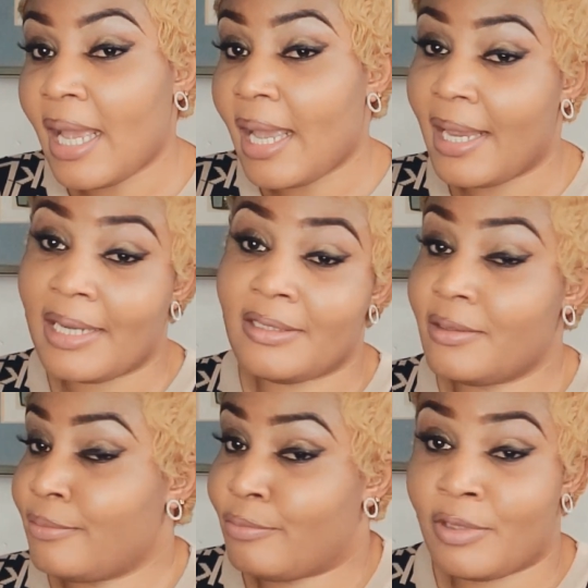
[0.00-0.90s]
and
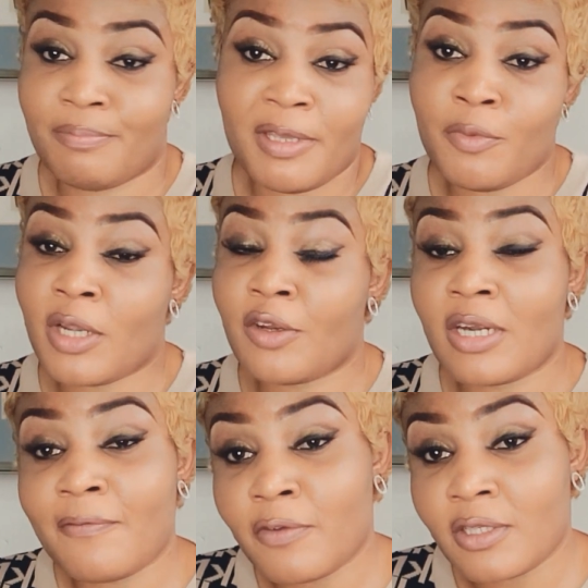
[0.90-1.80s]
when people cannot
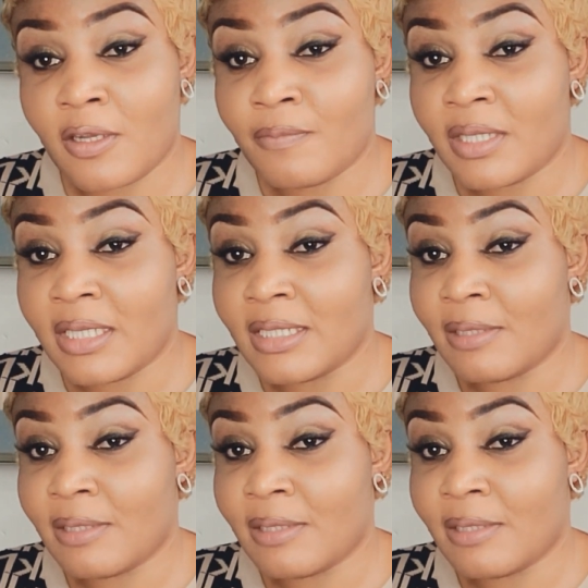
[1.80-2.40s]
afford something,